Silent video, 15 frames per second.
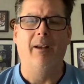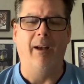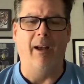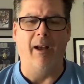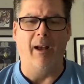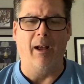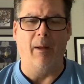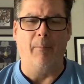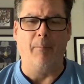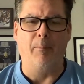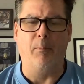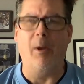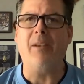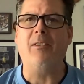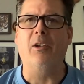
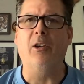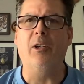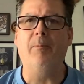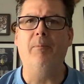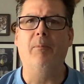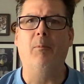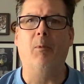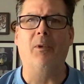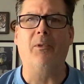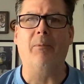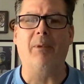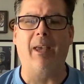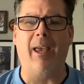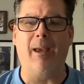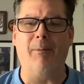Played good, won
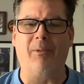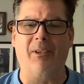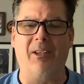some games,